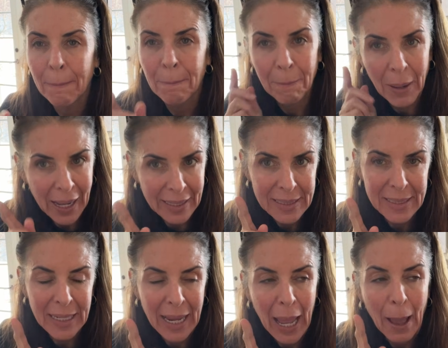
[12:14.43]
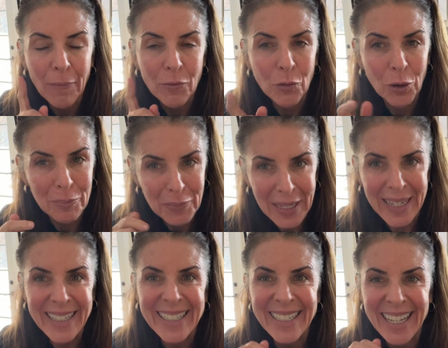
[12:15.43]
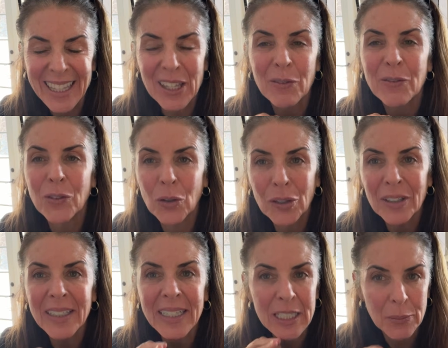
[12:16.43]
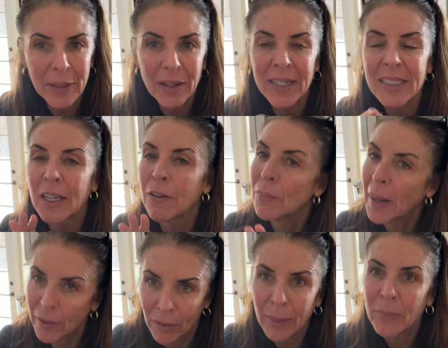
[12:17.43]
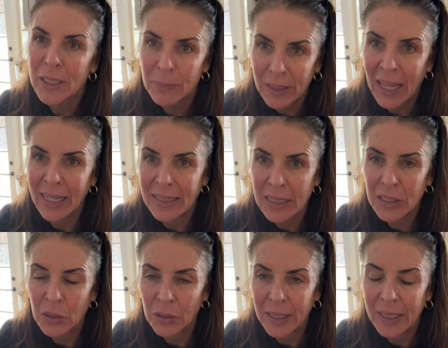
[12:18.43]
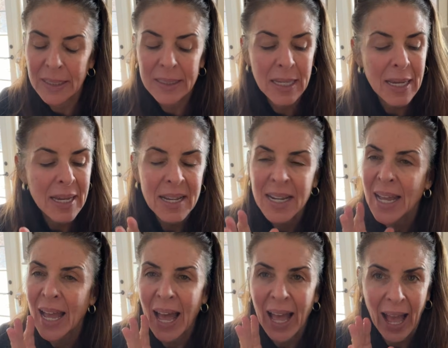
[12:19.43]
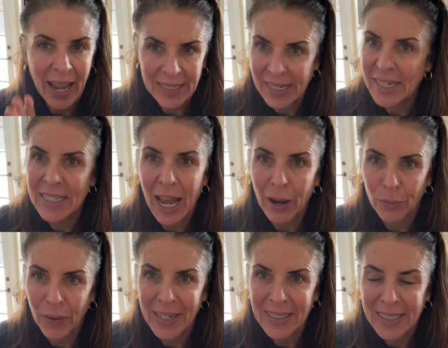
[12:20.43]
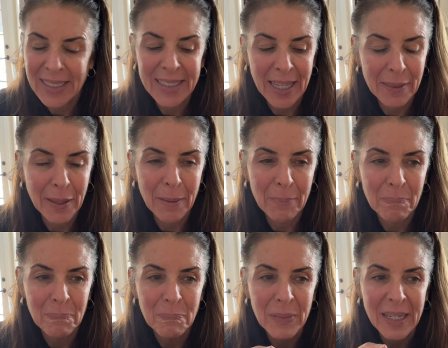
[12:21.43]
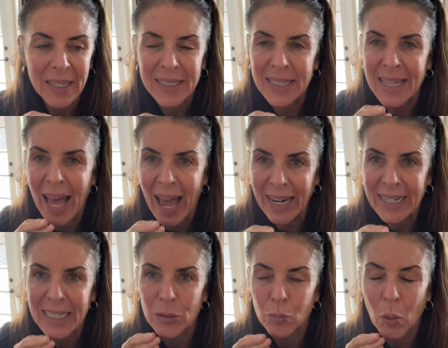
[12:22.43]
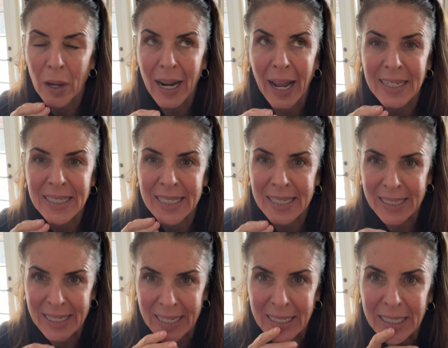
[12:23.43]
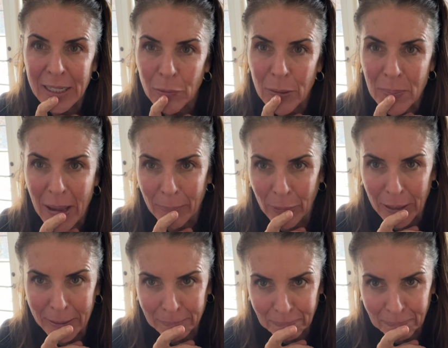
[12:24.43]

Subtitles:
but for me to get the full experience of my grandma's molasses cookies, I need to have raisins in them, because that is what I distinctly remember